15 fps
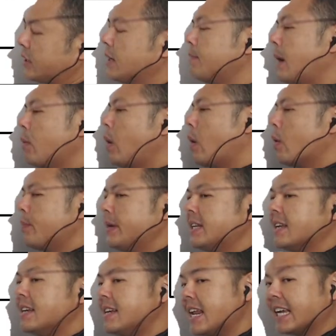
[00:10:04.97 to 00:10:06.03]
but what will be the
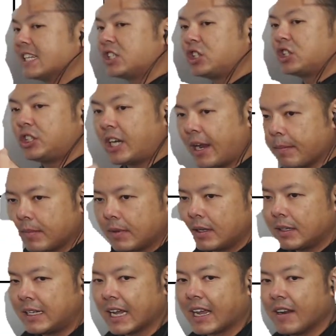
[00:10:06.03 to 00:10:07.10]
next shape
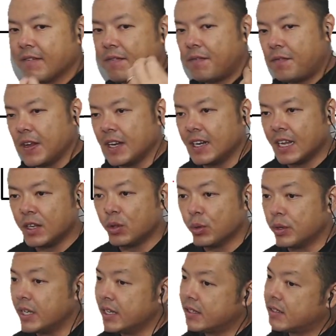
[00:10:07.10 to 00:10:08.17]
that can fit into
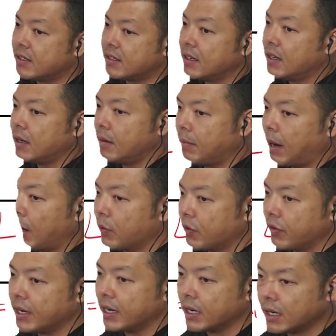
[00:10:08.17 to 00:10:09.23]
this
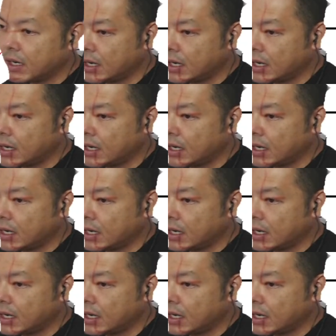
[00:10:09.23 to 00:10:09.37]
boundary?